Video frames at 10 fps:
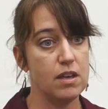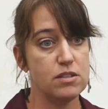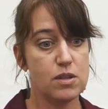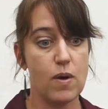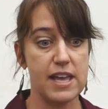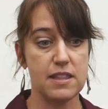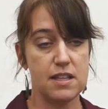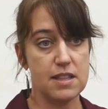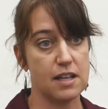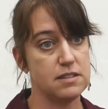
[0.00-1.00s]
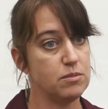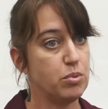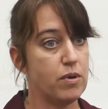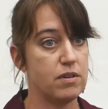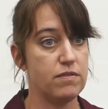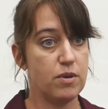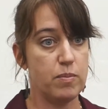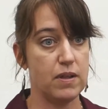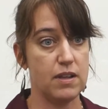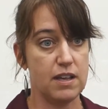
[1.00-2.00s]
So I think that's important for
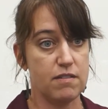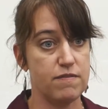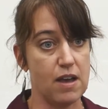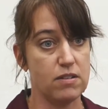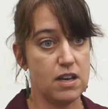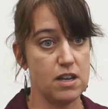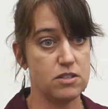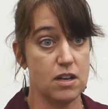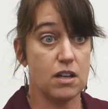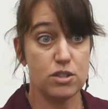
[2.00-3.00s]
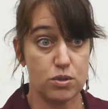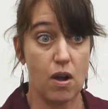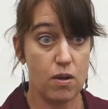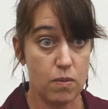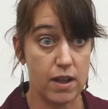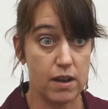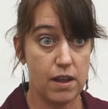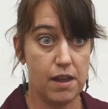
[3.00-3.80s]
building a foundation, a strong one.